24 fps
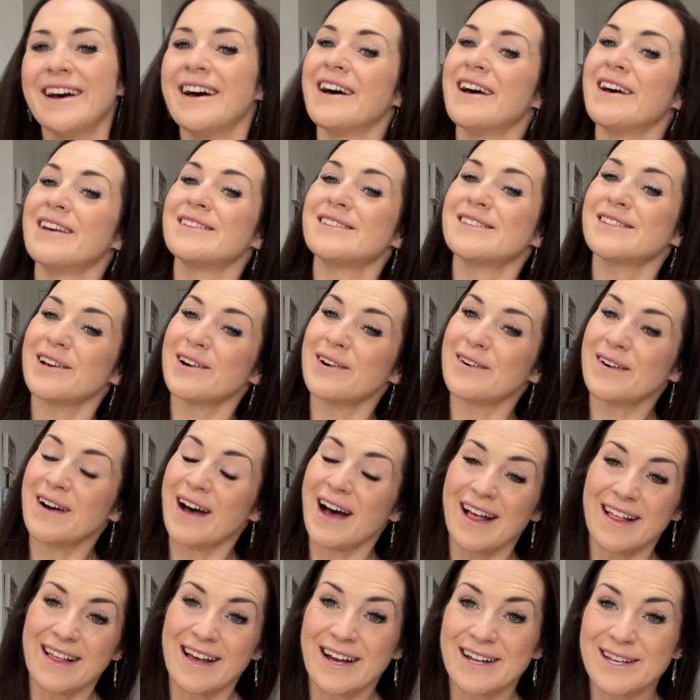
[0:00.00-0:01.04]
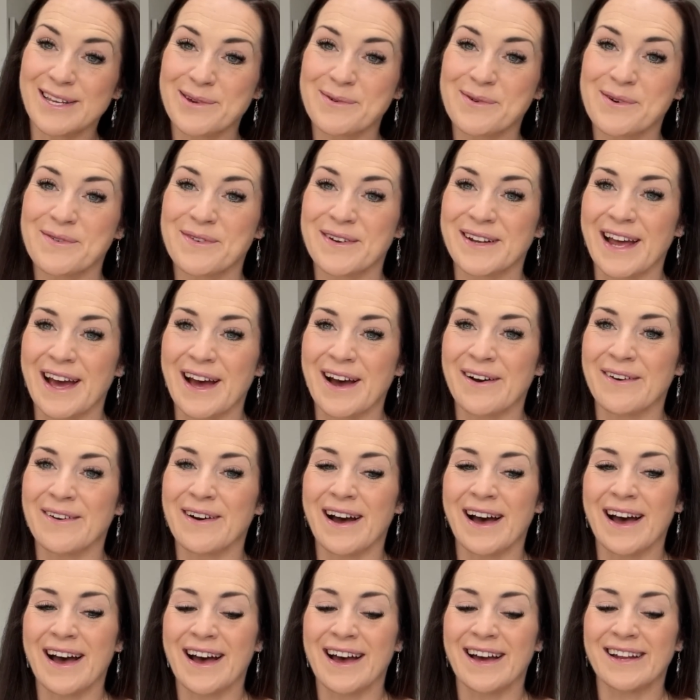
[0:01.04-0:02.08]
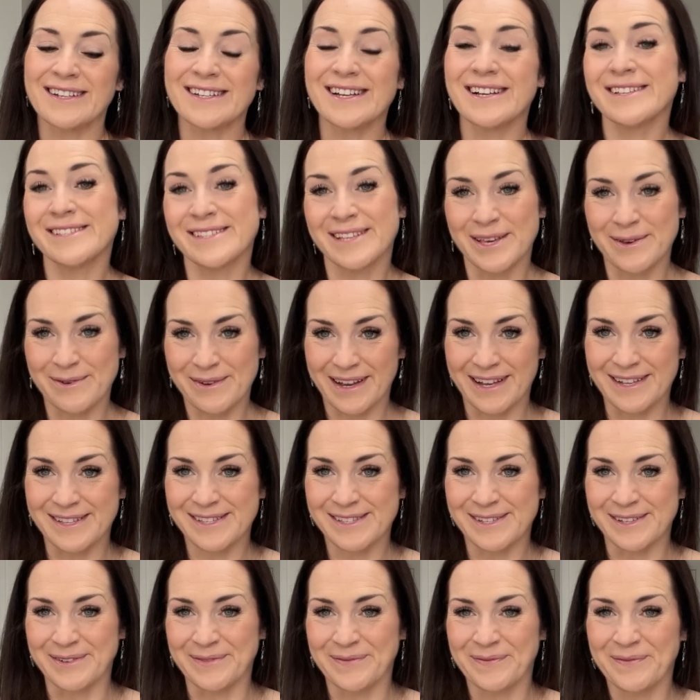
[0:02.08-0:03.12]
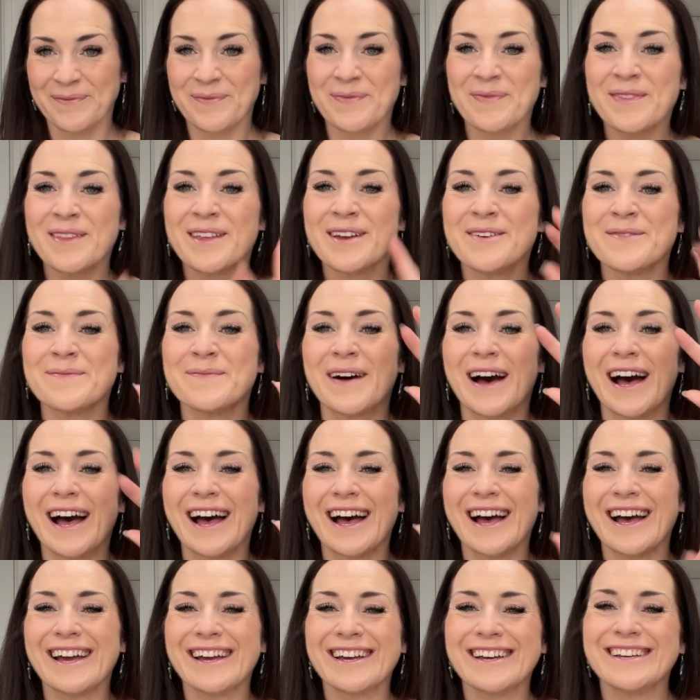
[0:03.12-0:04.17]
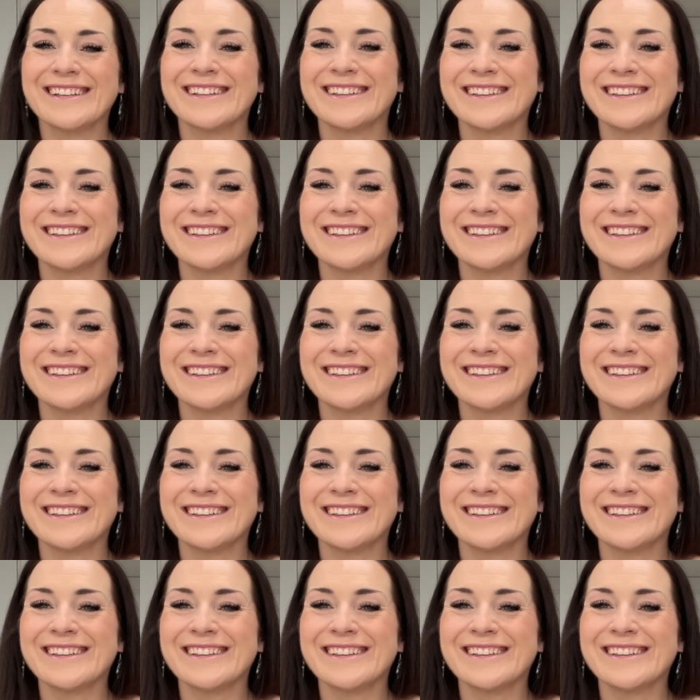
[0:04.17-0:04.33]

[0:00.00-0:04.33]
So I'll hand you over now and I'll see you again soon. Bye.